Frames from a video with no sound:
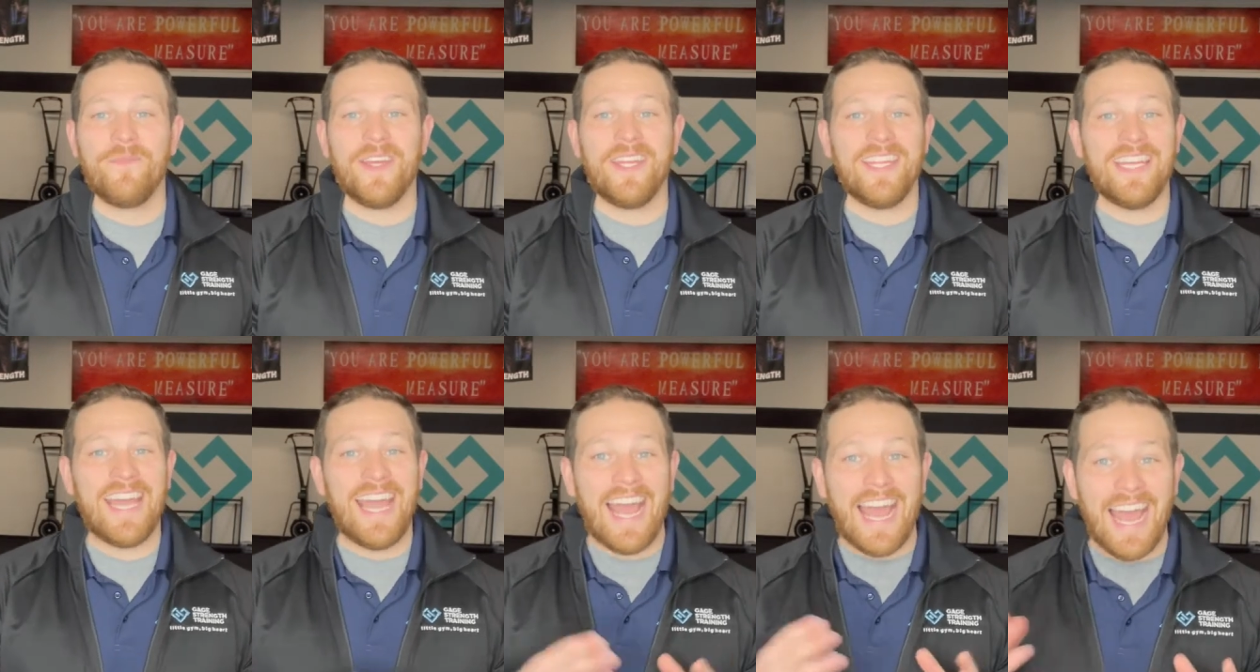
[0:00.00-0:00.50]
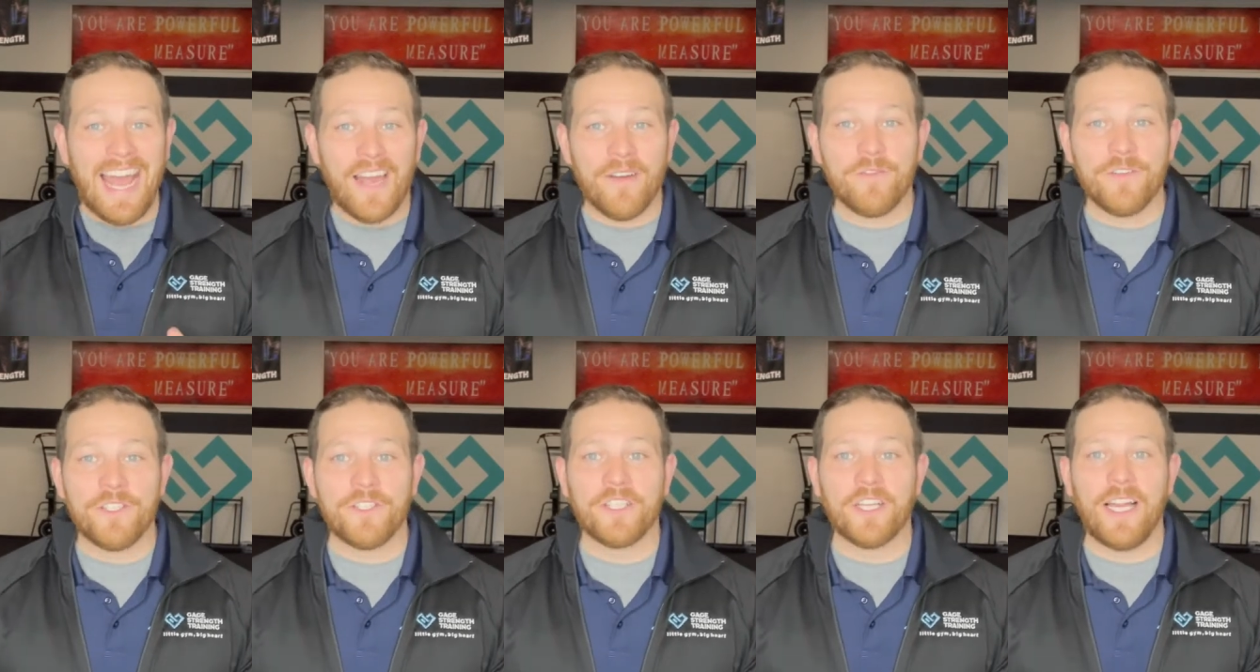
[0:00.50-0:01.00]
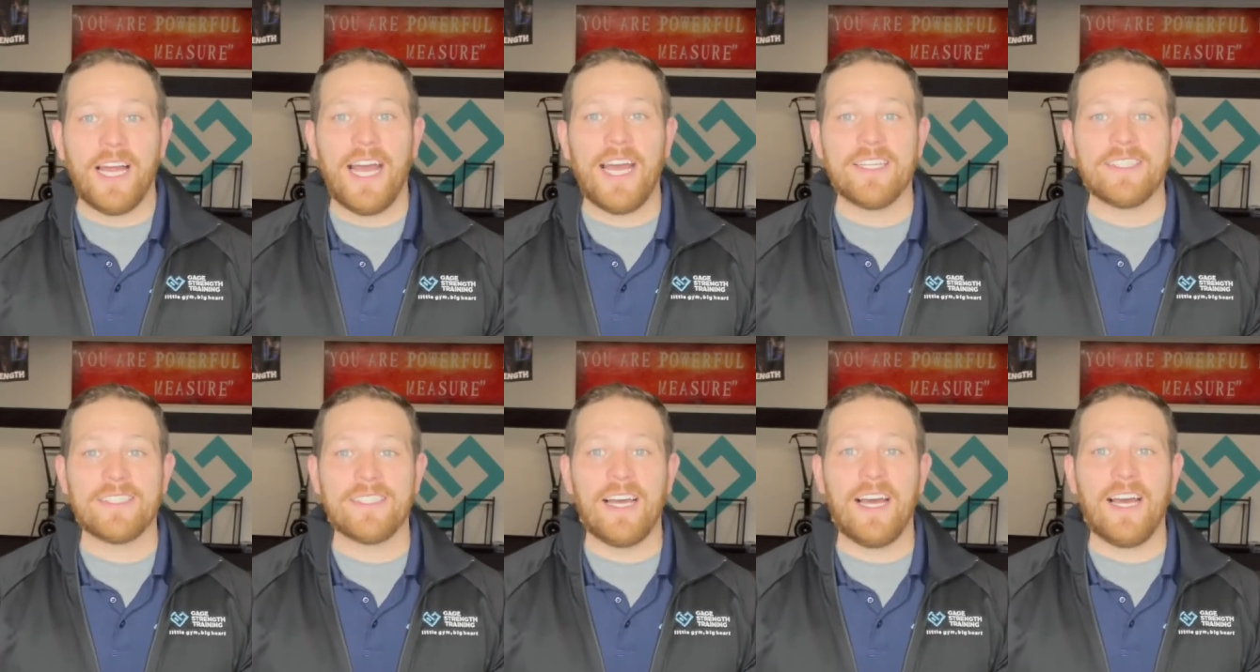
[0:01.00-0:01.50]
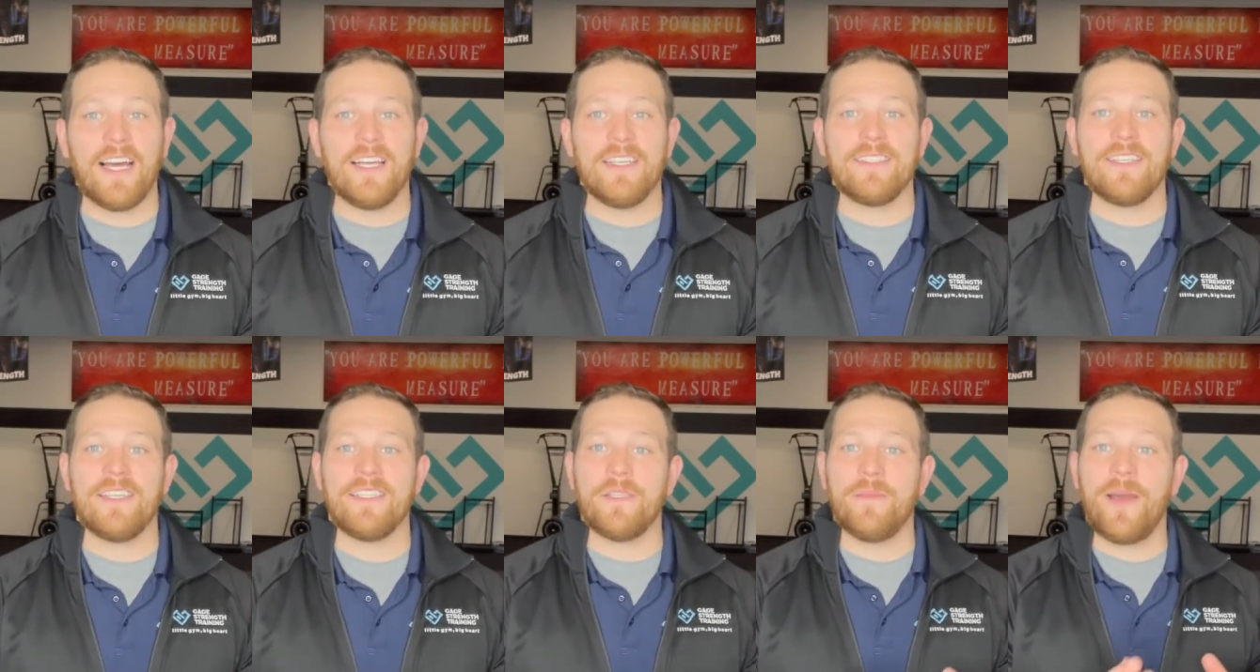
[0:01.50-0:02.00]
And the average class
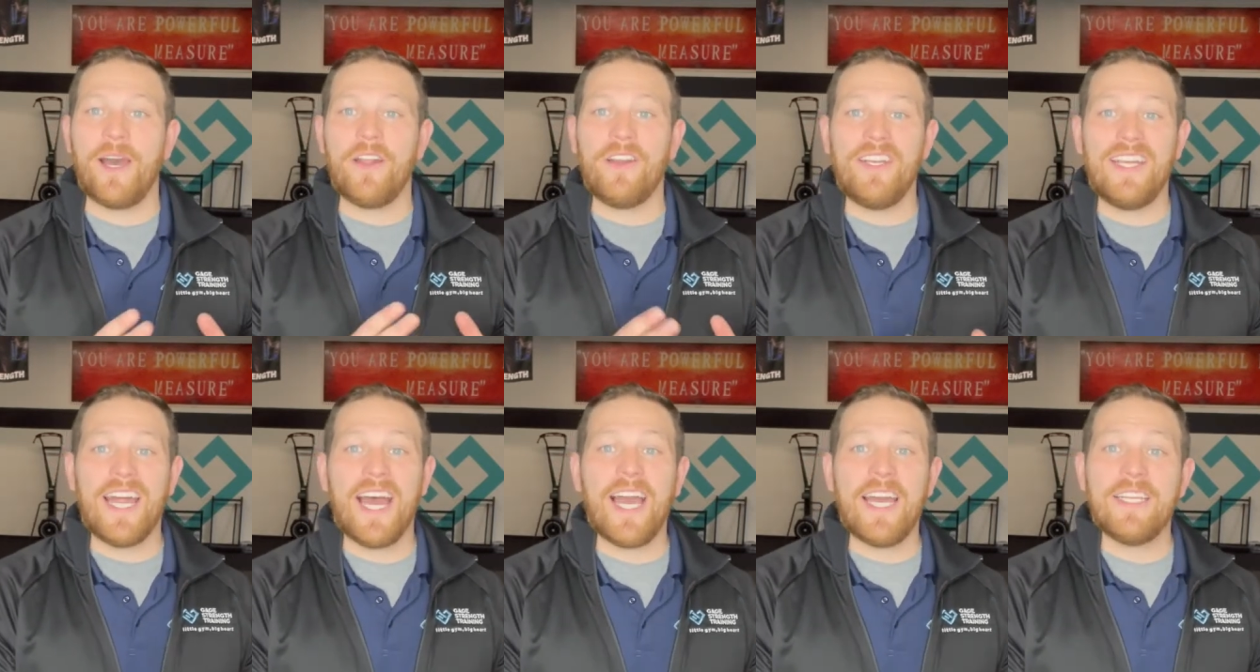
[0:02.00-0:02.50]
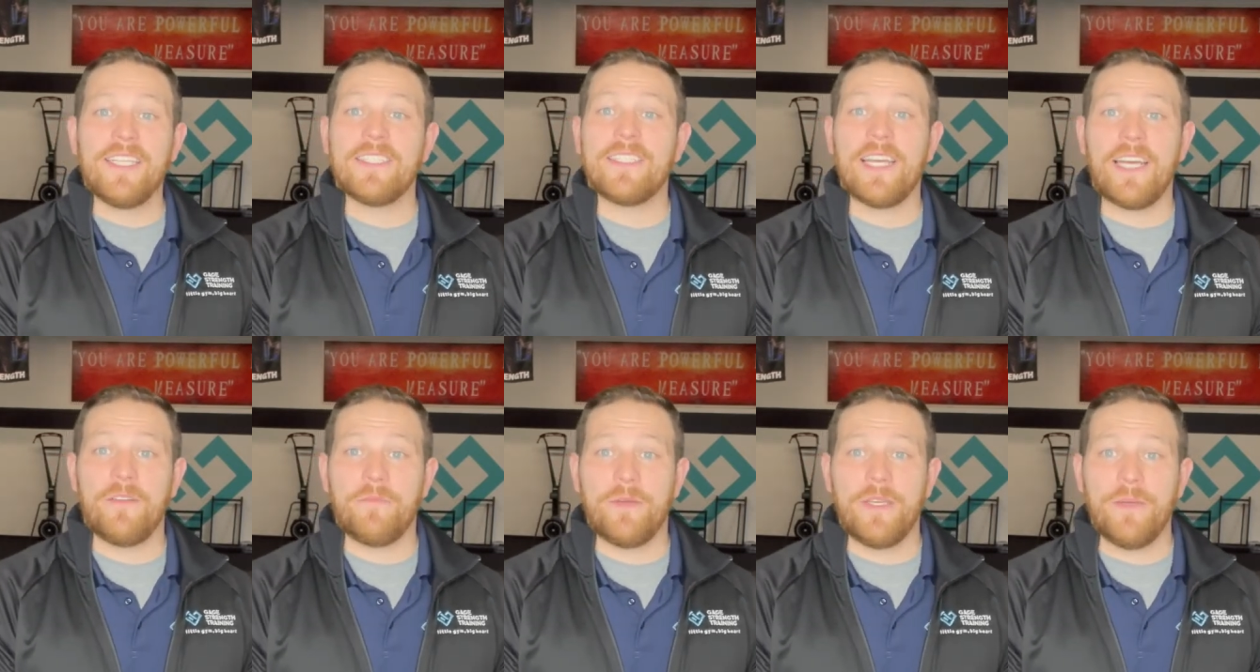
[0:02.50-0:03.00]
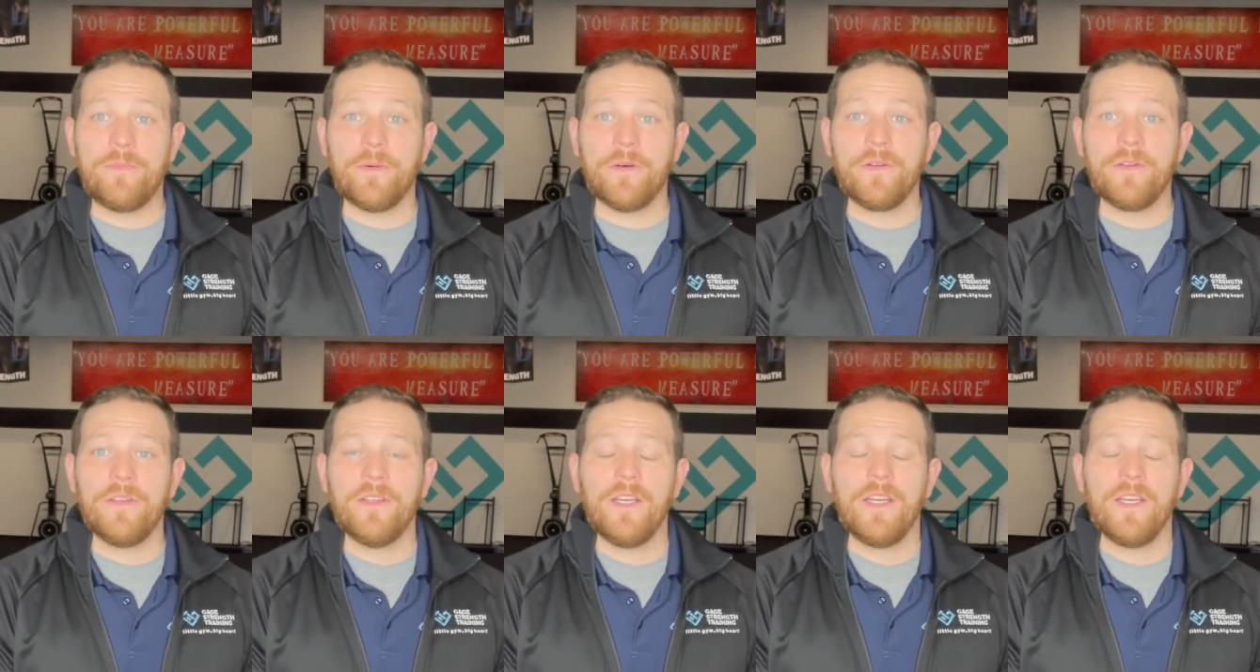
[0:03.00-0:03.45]
size is about 9 to 10 people.